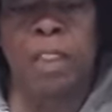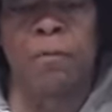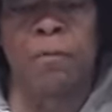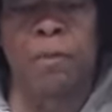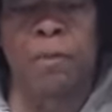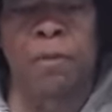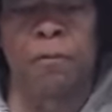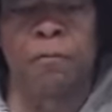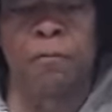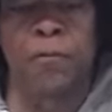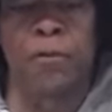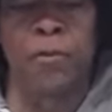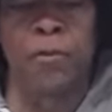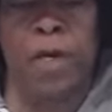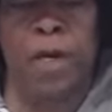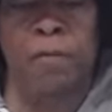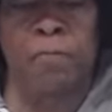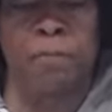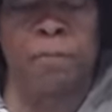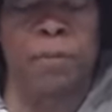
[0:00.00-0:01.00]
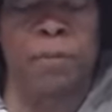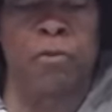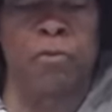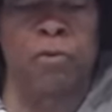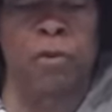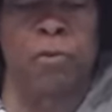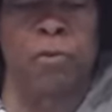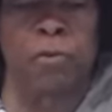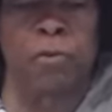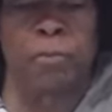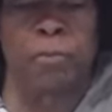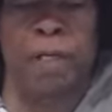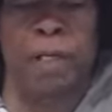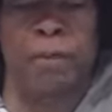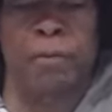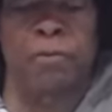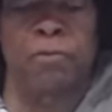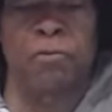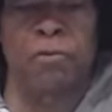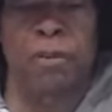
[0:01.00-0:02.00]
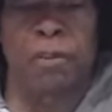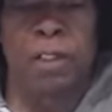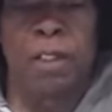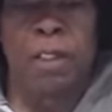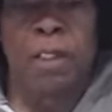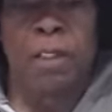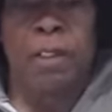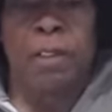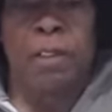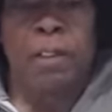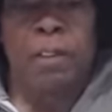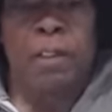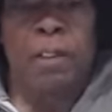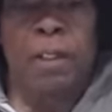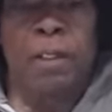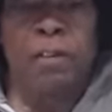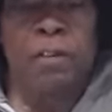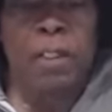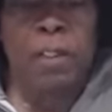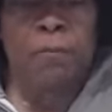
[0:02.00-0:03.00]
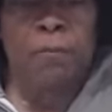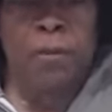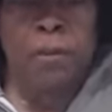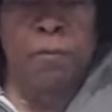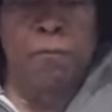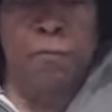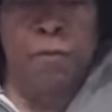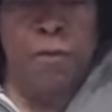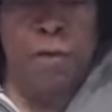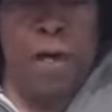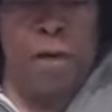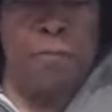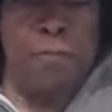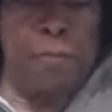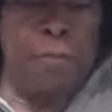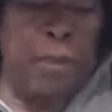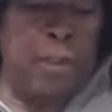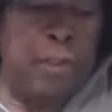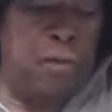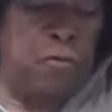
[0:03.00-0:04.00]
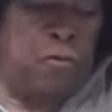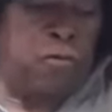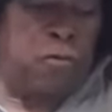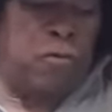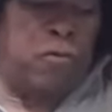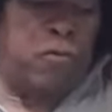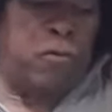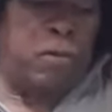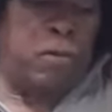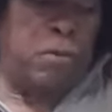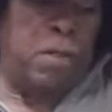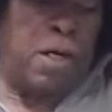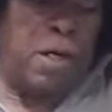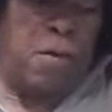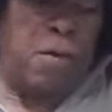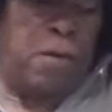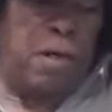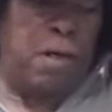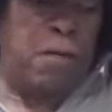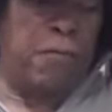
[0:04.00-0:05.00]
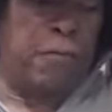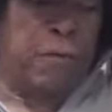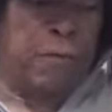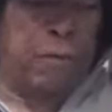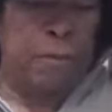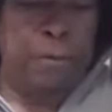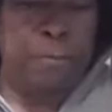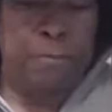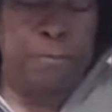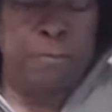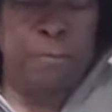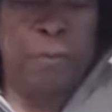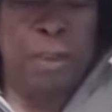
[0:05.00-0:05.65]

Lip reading: even if you haven't been told about it, and even if you haven't been interested. However,